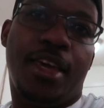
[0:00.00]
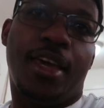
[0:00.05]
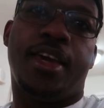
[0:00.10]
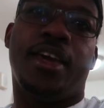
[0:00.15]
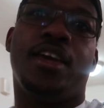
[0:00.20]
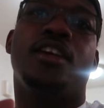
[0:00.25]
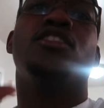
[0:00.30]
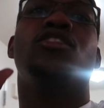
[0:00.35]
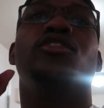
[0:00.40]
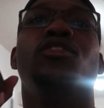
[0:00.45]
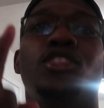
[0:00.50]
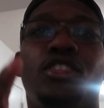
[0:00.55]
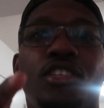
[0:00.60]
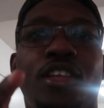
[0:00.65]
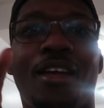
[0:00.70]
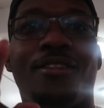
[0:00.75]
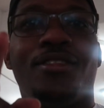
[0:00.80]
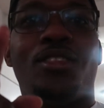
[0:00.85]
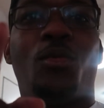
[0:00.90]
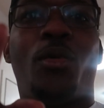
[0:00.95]
yeah, you'll
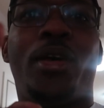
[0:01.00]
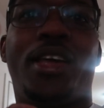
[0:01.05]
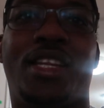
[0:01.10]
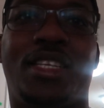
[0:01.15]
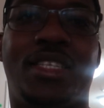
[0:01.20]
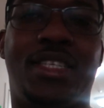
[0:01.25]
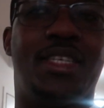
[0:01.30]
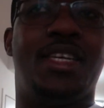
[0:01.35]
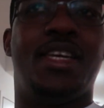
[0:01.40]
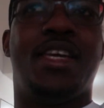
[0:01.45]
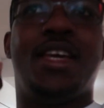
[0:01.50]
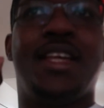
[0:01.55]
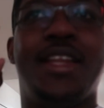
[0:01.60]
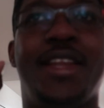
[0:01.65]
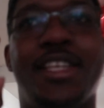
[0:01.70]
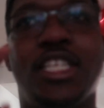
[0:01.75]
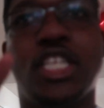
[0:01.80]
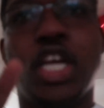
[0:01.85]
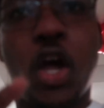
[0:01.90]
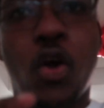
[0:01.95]
just have to wait and see.
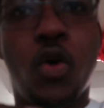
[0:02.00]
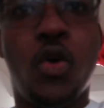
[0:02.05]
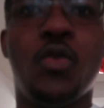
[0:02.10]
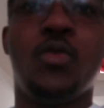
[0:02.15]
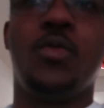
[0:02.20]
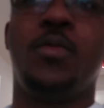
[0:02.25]
Let's go.